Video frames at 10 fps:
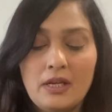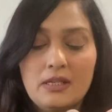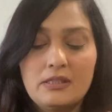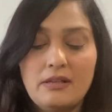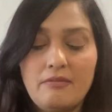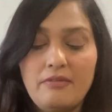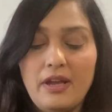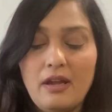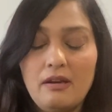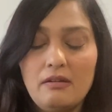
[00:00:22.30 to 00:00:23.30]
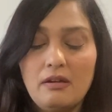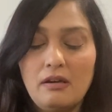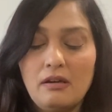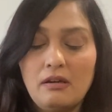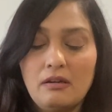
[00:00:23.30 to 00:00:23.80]
Somewhere
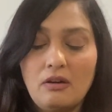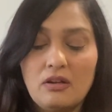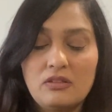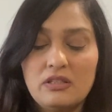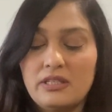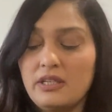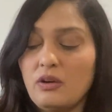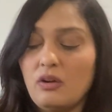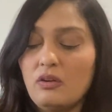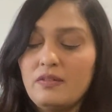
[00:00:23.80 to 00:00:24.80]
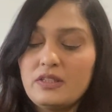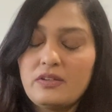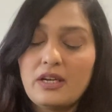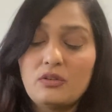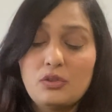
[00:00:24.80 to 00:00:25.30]
consciously you are always
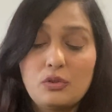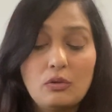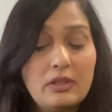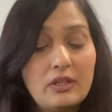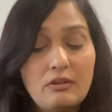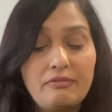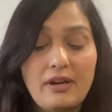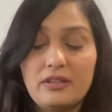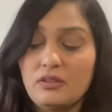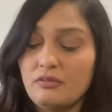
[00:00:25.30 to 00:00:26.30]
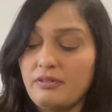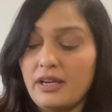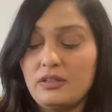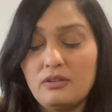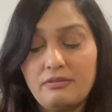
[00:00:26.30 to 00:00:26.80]
trying to show that you're fine, you're
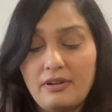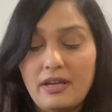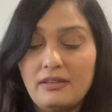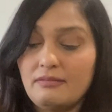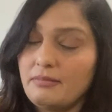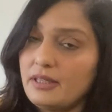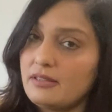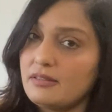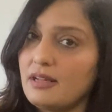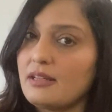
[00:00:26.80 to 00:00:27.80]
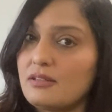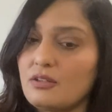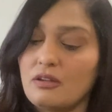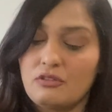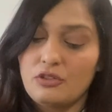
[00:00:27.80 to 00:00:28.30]
fine, you're fine, but that's
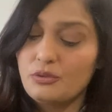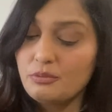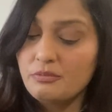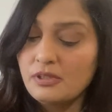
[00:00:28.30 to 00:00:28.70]
not true.